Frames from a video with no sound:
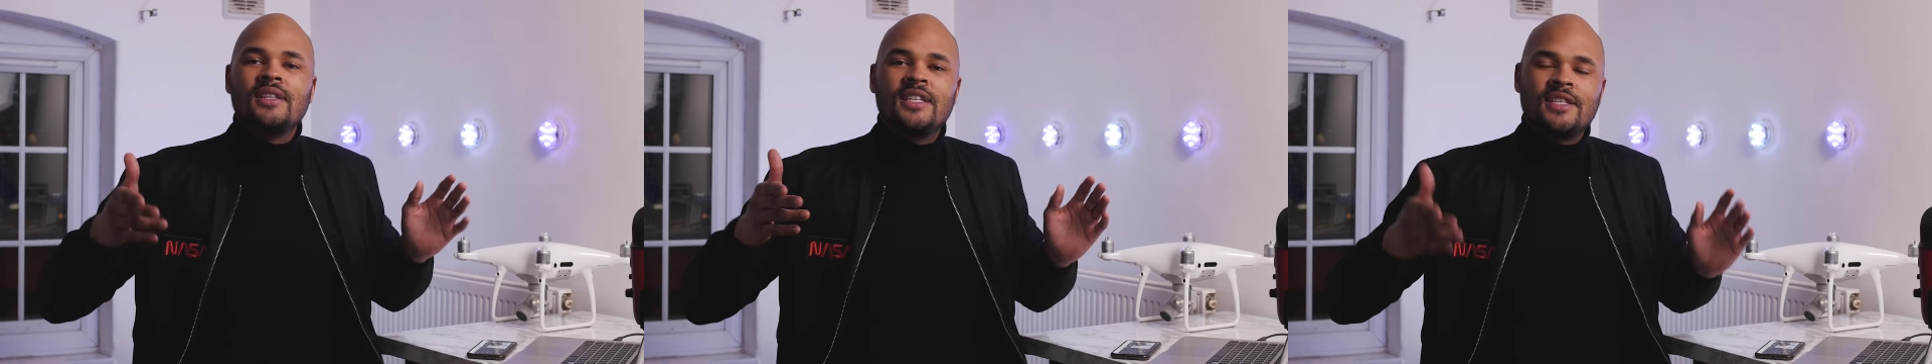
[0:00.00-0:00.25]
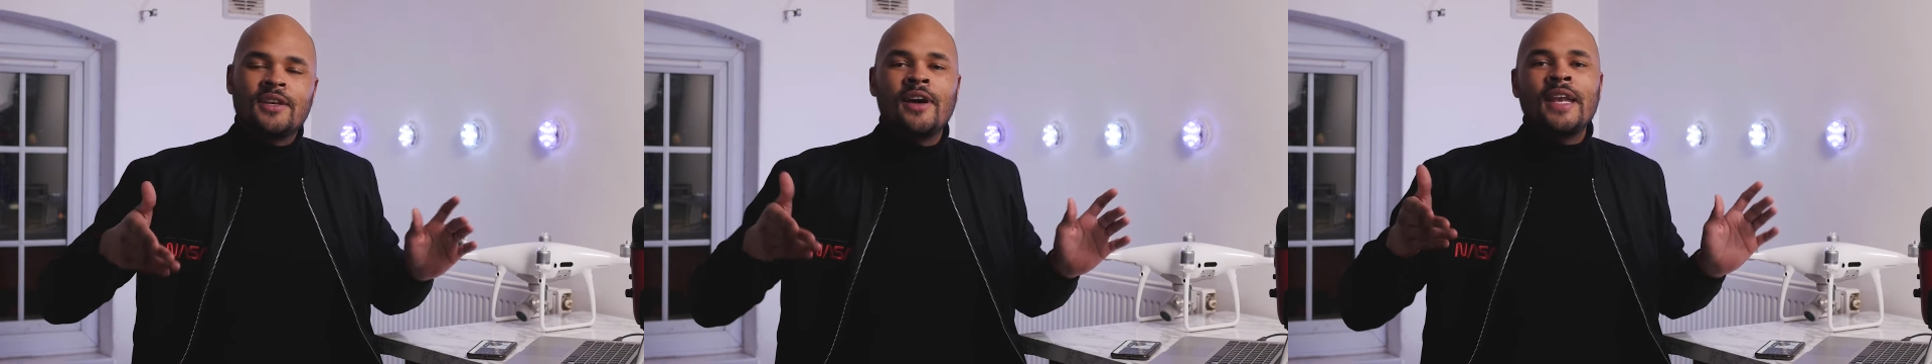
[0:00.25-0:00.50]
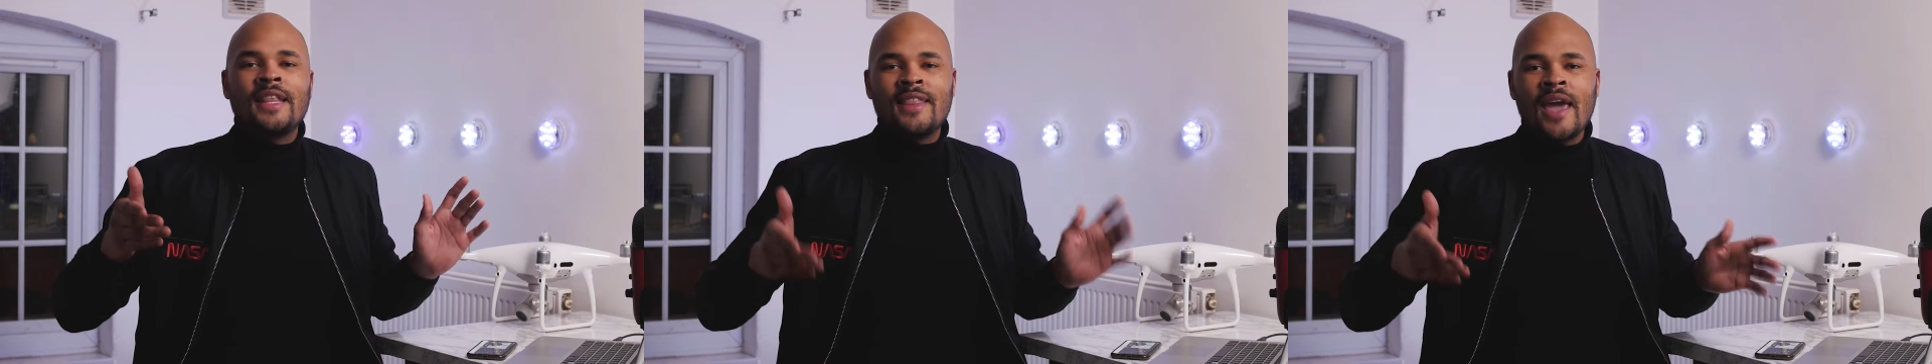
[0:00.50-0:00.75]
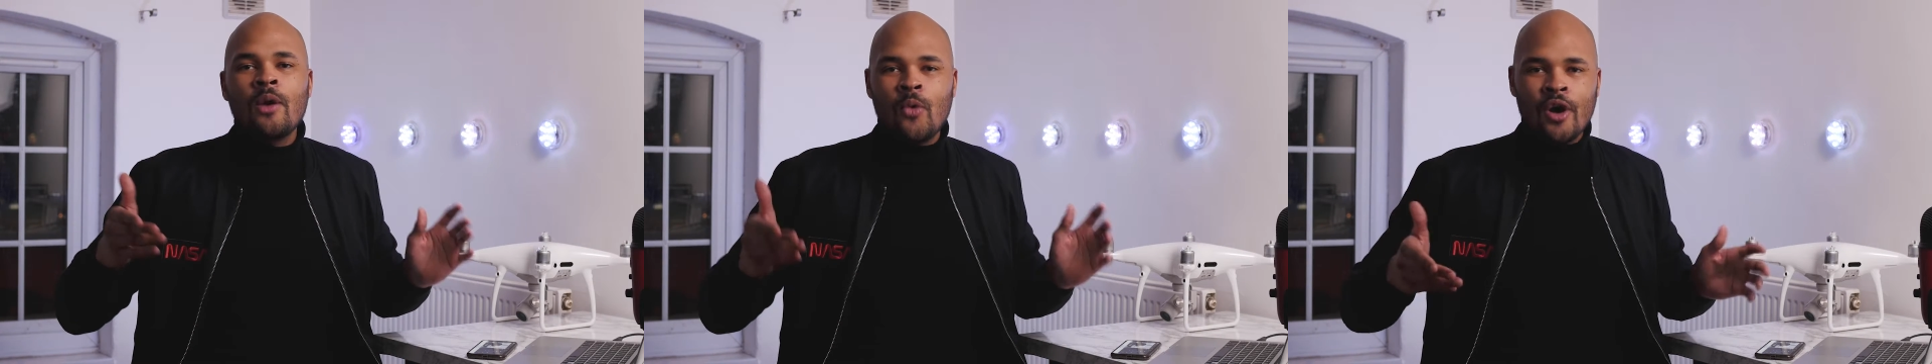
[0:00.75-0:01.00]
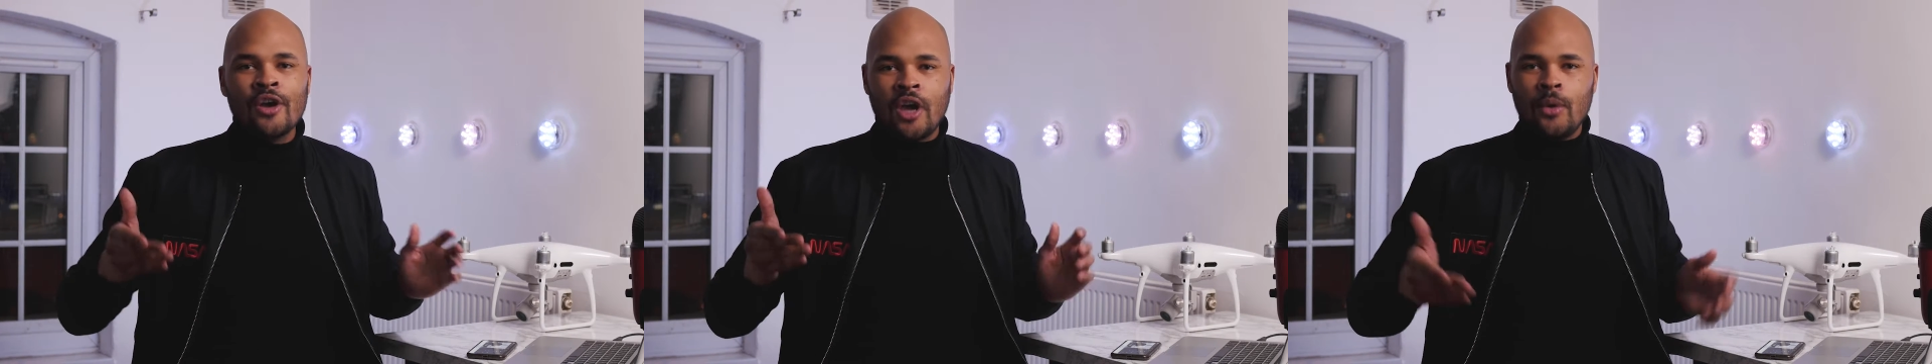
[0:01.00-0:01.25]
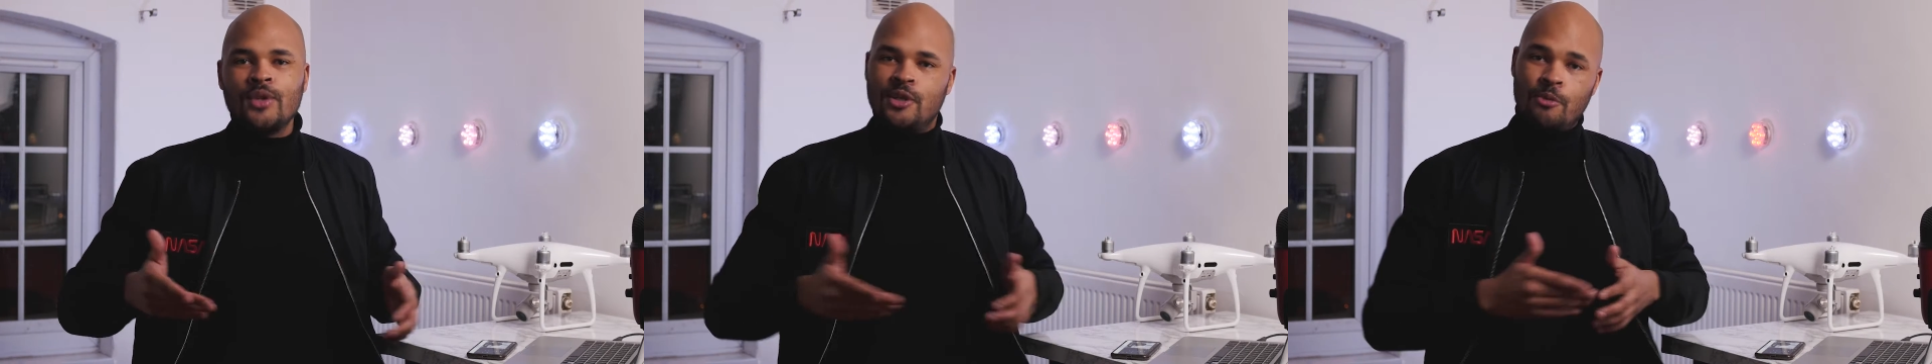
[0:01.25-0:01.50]
decided they were
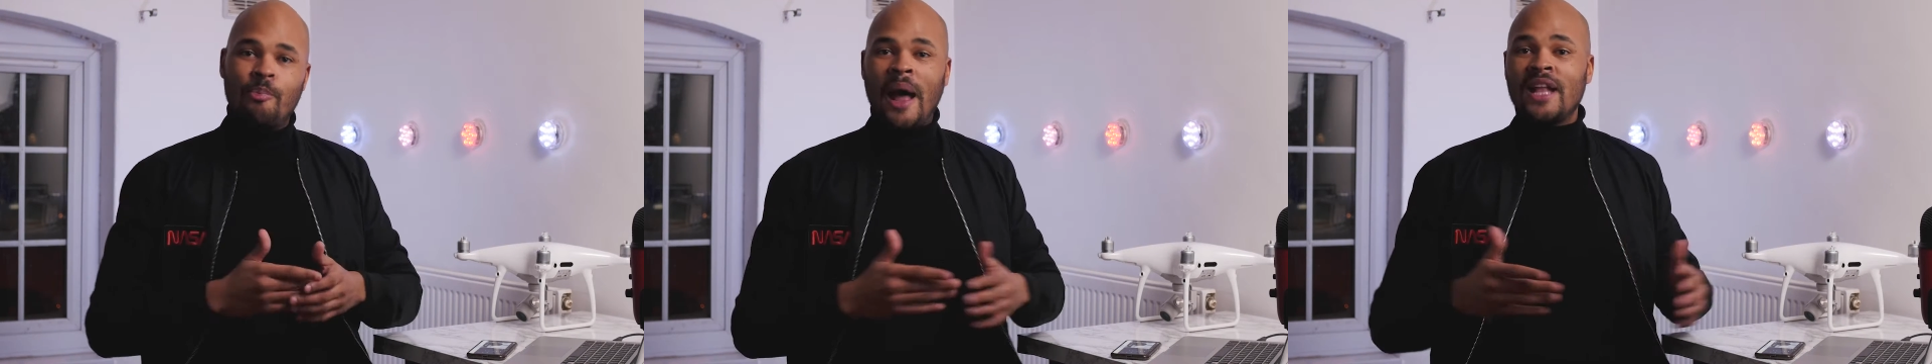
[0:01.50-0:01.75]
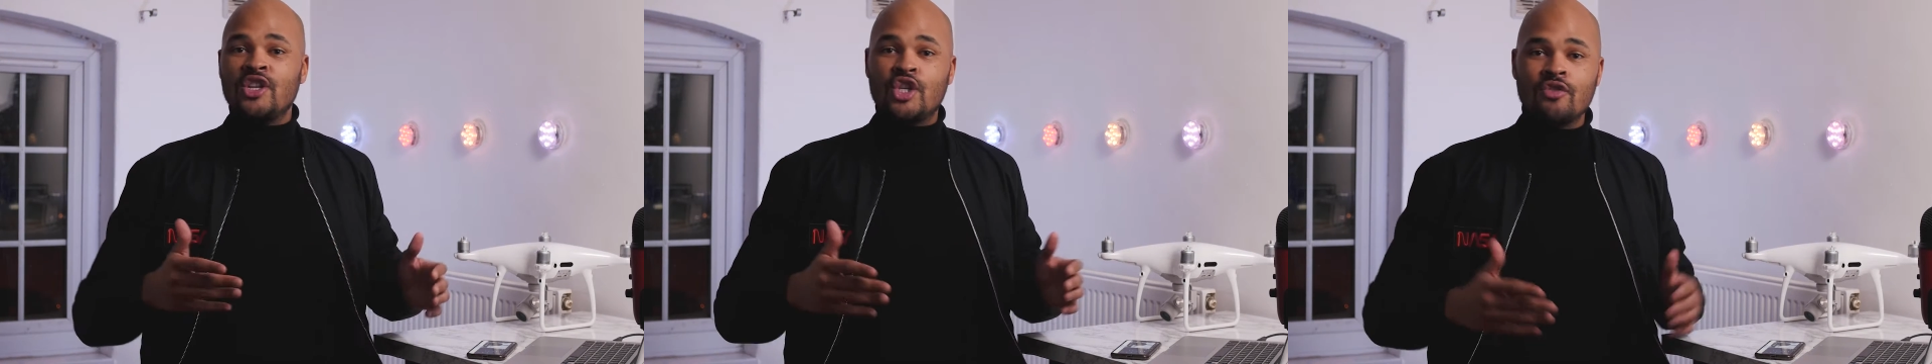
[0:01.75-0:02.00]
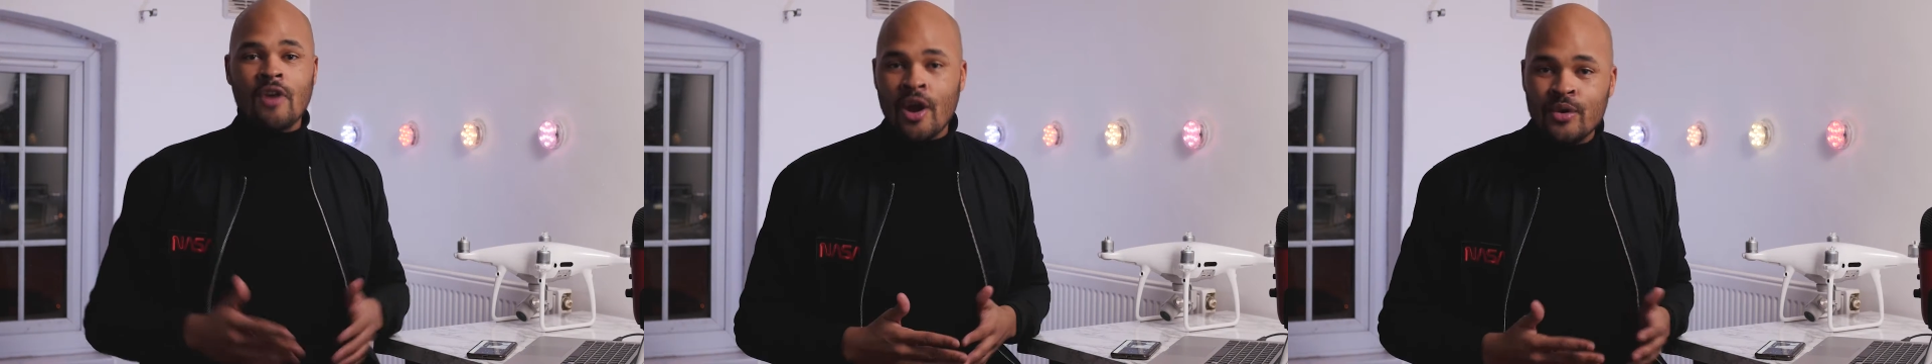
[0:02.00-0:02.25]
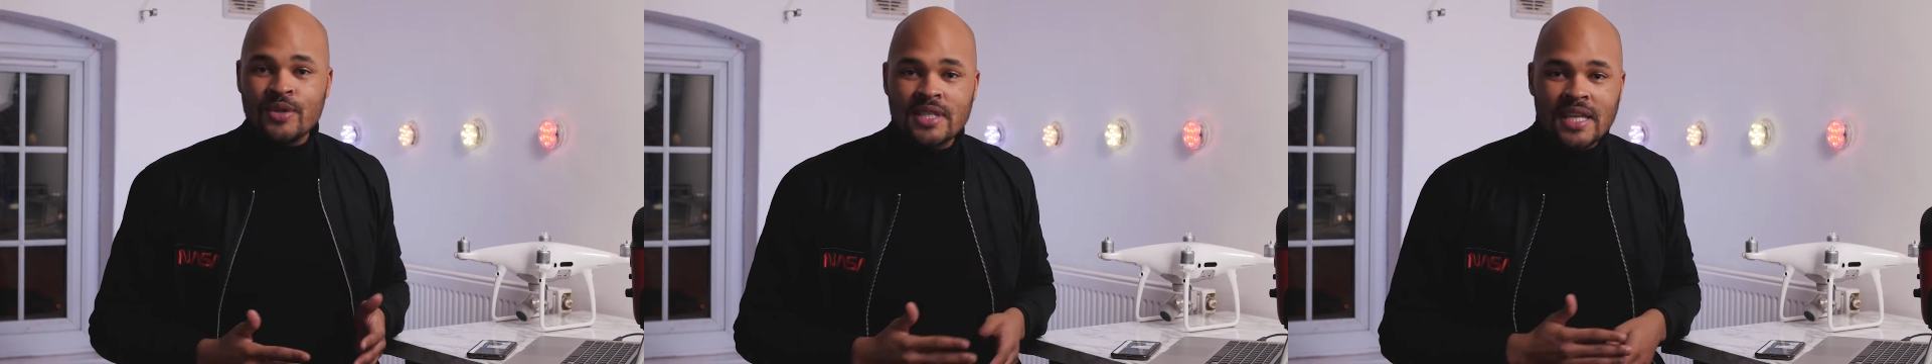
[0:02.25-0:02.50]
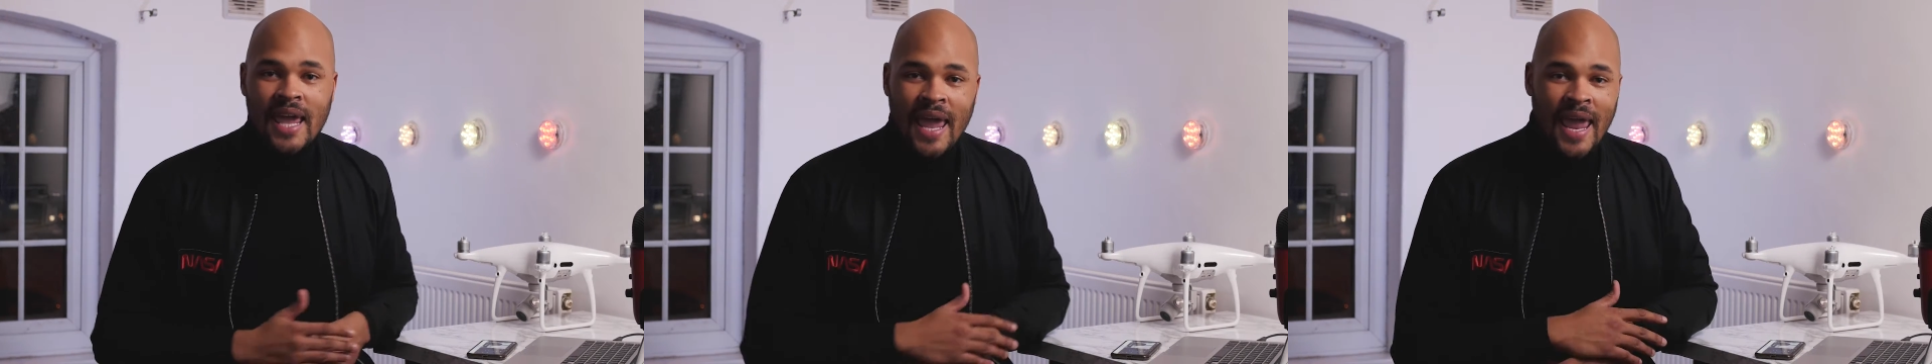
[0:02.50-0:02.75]
going to ban drones